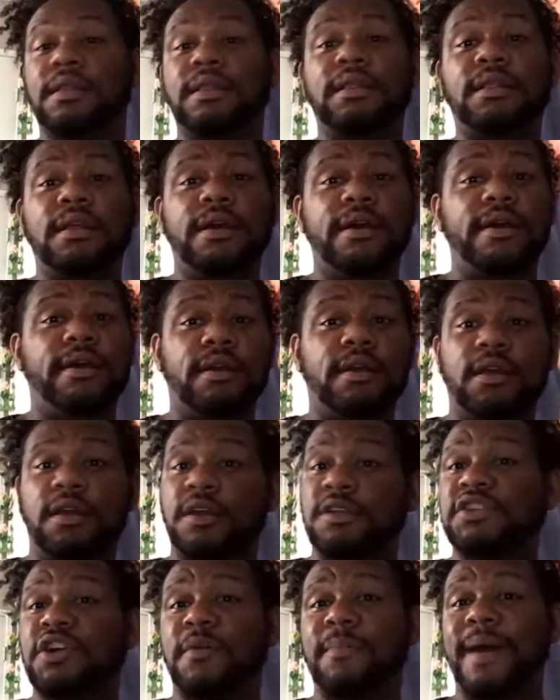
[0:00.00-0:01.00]
Look,
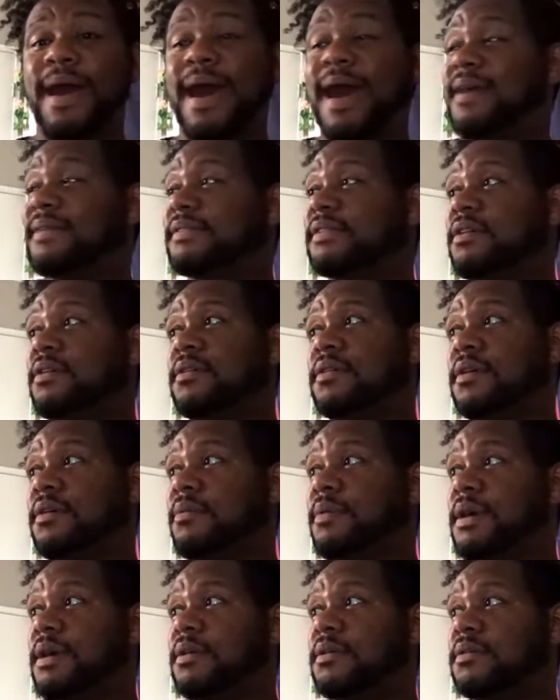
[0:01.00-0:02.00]
is you gonna pass or
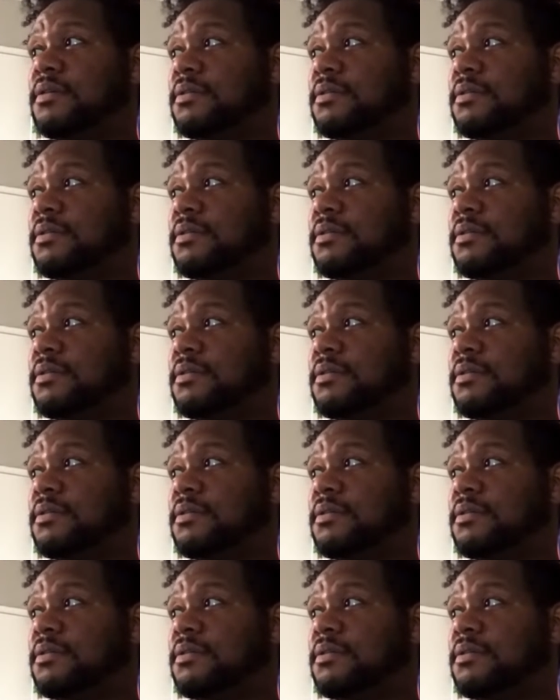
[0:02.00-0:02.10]
what?